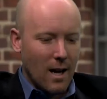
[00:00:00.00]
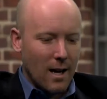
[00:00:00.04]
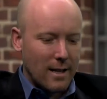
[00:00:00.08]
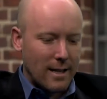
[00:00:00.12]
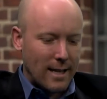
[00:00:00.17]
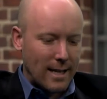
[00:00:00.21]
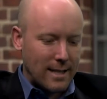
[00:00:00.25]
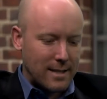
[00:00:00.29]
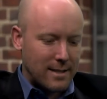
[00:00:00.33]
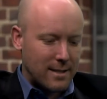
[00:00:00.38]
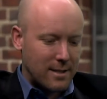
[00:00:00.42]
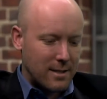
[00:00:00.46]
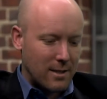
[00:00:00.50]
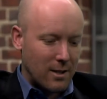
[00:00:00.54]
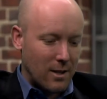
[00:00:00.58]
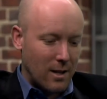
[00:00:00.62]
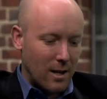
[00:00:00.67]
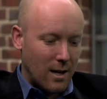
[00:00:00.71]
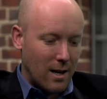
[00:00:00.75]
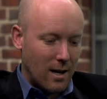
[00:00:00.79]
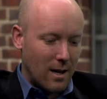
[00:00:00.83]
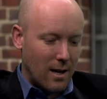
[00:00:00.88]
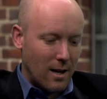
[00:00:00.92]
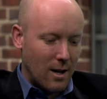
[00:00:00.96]
Yes,
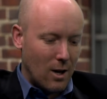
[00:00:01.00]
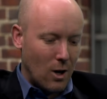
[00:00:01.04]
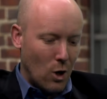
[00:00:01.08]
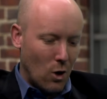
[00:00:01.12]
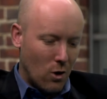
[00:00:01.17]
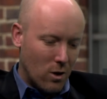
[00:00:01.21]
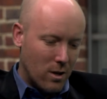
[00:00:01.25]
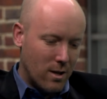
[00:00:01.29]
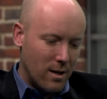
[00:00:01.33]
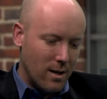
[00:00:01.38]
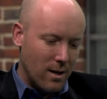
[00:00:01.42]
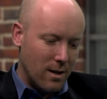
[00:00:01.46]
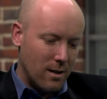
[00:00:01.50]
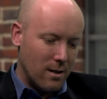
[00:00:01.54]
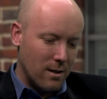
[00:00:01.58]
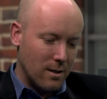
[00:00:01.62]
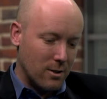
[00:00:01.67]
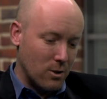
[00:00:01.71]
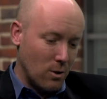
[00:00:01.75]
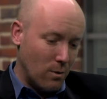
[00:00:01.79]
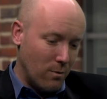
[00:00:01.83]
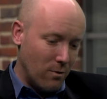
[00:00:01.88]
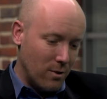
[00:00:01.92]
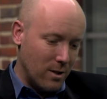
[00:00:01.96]
Lockheed is
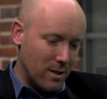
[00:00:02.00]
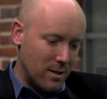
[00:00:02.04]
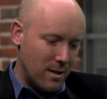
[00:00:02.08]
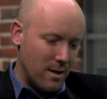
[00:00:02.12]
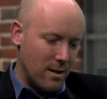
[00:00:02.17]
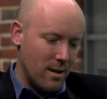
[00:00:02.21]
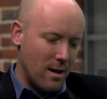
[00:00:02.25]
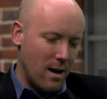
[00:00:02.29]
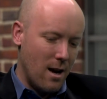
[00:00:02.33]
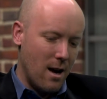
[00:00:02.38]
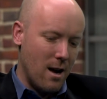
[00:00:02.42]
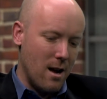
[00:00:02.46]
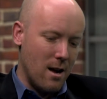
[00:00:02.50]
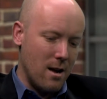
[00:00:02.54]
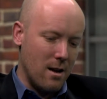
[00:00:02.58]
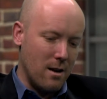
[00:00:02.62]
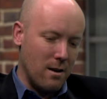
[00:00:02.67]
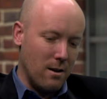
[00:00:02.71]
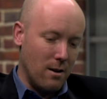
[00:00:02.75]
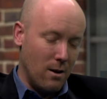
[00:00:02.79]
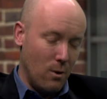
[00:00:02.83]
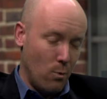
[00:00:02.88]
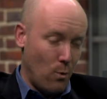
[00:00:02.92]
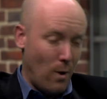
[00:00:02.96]
obviously
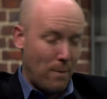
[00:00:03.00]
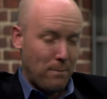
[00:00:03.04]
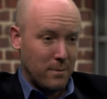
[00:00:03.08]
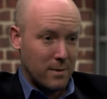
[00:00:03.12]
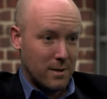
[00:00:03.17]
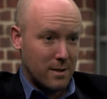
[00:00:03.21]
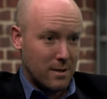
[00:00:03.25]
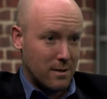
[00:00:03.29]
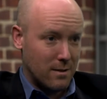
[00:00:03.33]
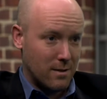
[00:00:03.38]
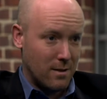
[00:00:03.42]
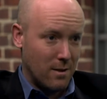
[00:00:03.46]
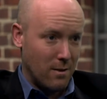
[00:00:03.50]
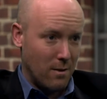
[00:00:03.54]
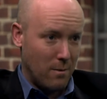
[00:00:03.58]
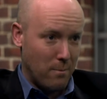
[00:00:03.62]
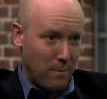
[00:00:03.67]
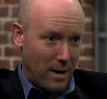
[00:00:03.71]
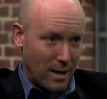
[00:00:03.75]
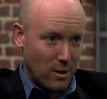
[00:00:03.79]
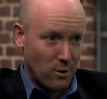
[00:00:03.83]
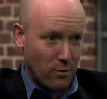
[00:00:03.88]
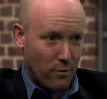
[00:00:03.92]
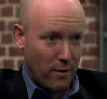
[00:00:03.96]
a weapons
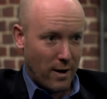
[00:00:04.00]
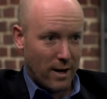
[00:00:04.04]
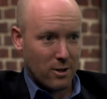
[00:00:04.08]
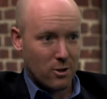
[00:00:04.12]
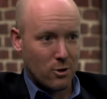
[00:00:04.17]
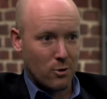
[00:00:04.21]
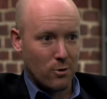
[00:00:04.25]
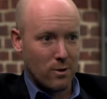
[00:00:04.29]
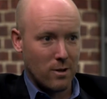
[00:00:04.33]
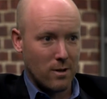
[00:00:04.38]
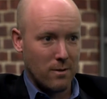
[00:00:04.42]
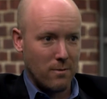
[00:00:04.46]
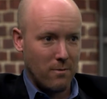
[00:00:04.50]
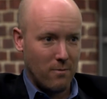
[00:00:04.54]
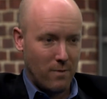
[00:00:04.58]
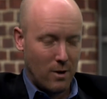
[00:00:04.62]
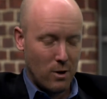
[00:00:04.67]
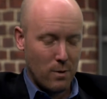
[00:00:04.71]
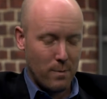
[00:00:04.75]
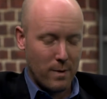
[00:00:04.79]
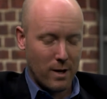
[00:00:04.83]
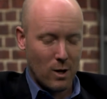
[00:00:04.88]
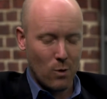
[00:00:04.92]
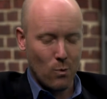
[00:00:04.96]
manufacturer,
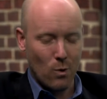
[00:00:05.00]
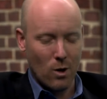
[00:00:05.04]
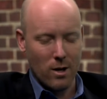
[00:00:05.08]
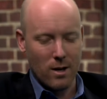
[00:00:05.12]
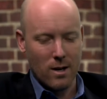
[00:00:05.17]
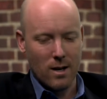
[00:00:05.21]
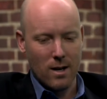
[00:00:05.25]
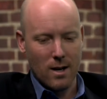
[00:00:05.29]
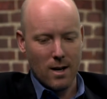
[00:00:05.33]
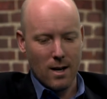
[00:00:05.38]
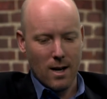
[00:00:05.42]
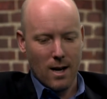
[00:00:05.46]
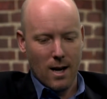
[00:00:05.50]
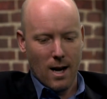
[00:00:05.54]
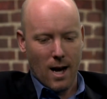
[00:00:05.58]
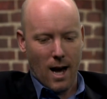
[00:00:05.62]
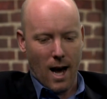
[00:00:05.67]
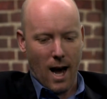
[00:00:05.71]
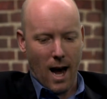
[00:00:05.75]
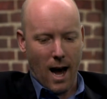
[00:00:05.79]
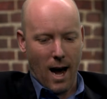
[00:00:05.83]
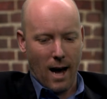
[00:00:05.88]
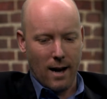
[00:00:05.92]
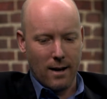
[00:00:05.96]
very big one.
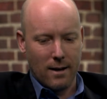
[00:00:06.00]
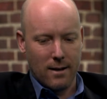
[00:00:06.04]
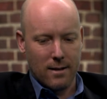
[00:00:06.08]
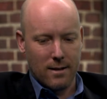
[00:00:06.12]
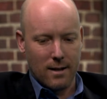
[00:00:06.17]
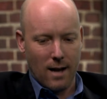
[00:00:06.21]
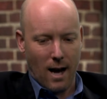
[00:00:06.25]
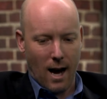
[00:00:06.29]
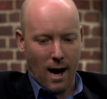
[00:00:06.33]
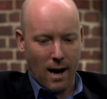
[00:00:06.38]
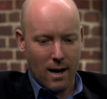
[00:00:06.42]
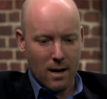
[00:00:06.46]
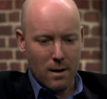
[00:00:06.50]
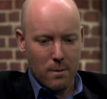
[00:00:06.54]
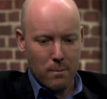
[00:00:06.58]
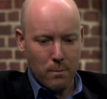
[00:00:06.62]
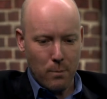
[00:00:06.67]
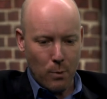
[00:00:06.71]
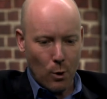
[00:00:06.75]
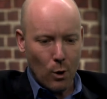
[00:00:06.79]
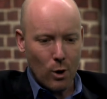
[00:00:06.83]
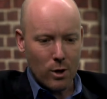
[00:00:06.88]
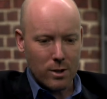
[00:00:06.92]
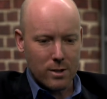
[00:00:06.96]
And I am
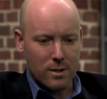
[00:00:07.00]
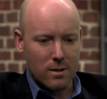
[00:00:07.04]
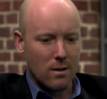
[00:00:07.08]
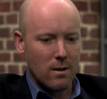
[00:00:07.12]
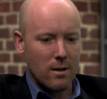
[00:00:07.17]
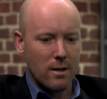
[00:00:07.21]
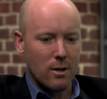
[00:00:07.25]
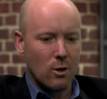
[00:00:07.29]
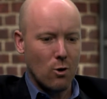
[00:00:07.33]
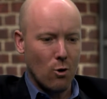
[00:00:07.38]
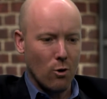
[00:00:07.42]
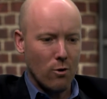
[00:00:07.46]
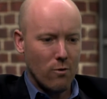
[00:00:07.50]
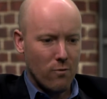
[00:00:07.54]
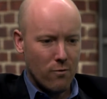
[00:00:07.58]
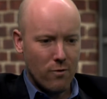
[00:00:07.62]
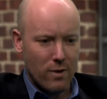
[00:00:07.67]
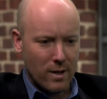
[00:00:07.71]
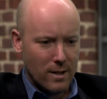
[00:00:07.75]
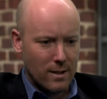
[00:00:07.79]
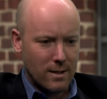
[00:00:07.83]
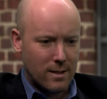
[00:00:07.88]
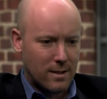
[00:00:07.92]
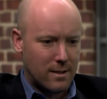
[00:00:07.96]
personally
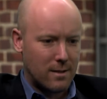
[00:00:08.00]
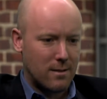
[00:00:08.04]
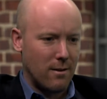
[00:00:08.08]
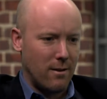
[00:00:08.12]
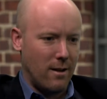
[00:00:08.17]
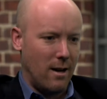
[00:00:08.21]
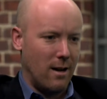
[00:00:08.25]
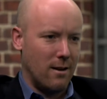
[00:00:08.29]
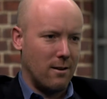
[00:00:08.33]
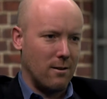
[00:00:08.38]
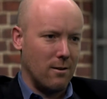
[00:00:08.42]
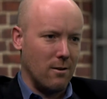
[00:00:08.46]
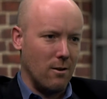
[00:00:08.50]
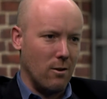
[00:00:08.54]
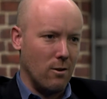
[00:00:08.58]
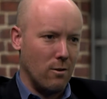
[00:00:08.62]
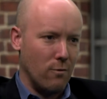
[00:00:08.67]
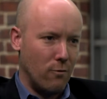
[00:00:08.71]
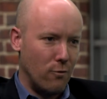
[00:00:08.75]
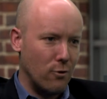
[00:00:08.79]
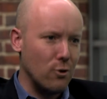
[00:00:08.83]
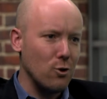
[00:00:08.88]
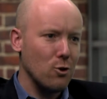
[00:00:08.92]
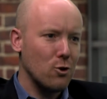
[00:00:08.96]
convinced that the
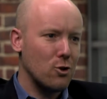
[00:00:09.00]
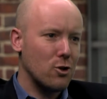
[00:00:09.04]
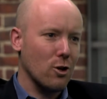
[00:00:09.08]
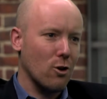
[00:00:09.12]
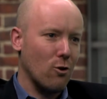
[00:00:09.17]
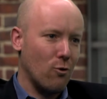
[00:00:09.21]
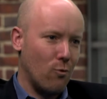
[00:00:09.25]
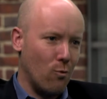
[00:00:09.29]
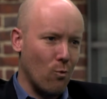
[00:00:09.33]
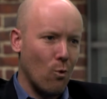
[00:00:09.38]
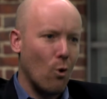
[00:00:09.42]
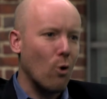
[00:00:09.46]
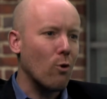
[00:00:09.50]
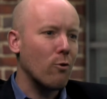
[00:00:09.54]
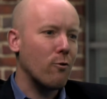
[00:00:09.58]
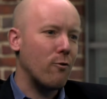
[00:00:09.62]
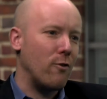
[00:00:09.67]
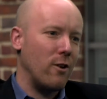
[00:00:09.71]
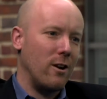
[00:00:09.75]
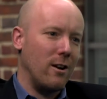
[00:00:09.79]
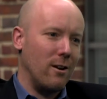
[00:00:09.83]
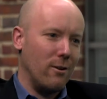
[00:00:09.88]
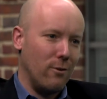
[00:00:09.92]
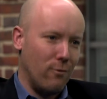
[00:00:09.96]
future of
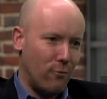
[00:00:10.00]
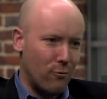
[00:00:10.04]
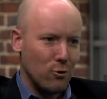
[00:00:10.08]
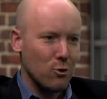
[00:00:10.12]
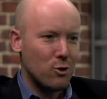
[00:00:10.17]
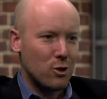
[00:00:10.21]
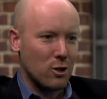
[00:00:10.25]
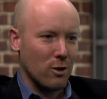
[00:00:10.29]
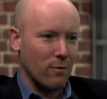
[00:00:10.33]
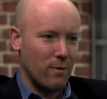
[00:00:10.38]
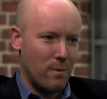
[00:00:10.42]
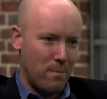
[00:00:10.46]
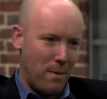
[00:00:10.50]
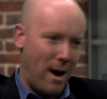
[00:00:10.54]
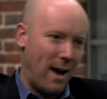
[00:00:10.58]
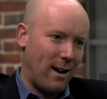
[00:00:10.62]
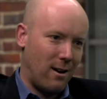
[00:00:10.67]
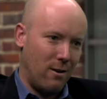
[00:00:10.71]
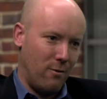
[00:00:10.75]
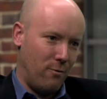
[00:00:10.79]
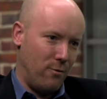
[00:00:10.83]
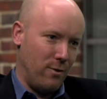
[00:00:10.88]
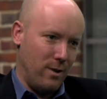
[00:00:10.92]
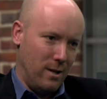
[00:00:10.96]
warfare, the future of the
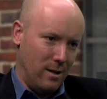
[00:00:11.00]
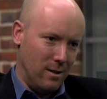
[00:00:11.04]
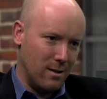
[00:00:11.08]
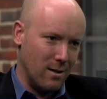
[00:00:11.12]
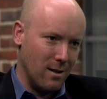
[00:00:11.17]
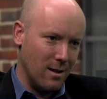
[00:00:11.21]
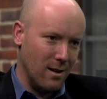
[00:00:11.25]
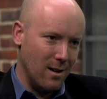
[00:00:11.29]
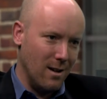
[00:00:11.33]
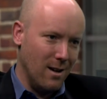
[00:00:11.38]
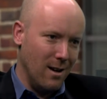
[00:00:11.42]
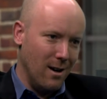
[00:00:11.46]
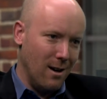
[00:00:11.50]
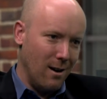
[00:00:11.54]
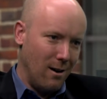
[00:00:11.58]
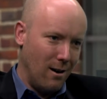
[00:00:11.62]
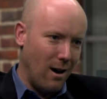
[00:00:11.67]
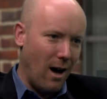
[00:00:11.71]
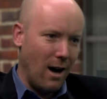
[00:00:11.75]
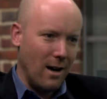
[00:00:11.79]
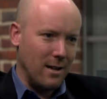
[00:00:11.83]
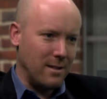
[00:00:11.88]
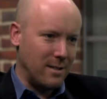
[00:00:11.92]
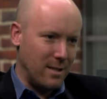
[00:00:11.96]
battlefield,
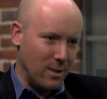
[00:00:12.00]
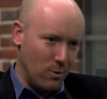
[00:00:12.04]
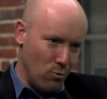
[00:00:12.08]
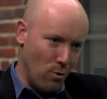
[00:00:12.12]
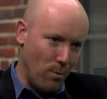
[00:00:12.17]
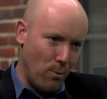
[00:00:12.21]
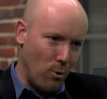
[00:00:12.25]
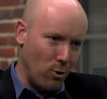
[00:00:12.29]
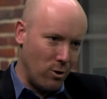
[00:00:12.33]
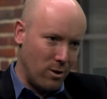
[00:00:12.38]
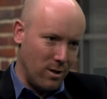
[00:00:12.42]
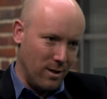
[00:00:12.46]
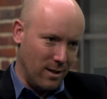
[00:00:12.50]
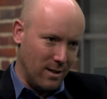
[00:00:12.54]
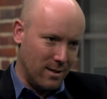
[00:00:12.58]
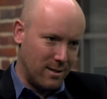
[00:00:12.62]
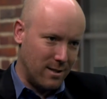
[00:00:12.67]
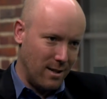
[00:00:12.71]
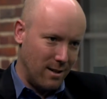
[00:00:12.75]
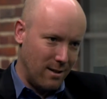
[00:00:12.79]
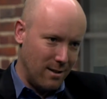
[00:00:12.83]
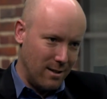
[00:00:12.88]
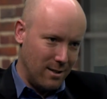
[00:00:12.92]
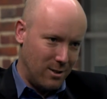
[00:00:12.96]
lies in robotics,
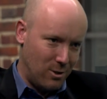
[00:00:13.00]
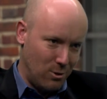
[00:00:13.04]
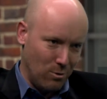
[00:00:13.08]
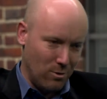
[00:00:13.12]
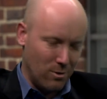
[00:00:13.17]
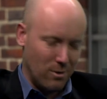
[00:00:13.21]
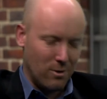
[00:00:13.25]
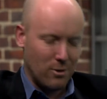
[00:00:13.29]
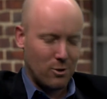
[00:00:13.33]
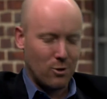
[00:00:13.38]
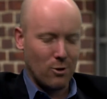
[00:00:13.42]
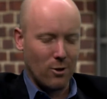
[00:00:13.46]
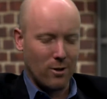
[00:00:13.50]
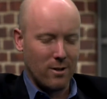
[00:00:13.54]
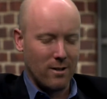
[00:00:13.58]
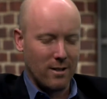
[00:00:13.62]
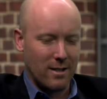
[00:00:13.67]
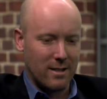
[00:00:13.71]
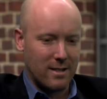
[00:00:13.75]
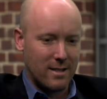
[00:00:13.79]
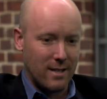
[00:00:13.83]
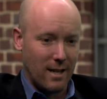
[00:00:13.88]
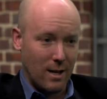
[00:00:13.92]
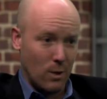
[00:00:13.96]
at least to a certain
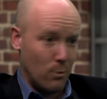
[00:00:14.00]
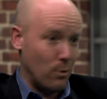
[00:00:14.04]
extent.